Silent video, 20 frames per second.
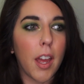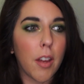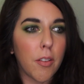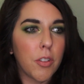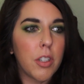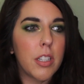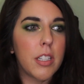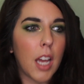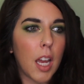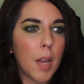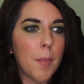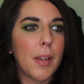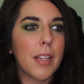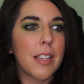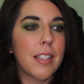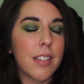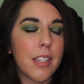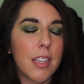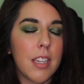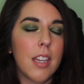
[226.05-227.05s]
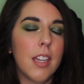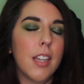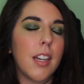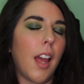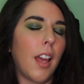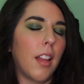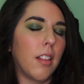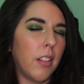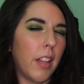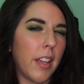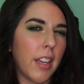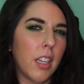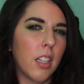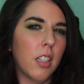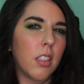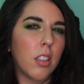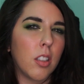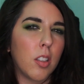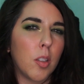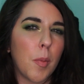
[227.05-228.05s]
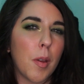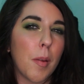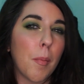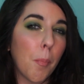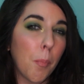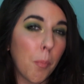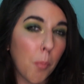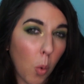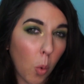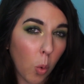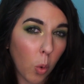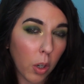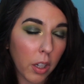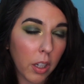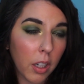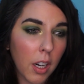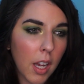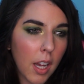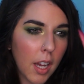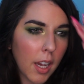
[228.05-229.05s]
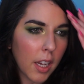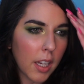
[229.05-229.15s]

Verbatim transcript: Every time I see it, I like it a little bit more,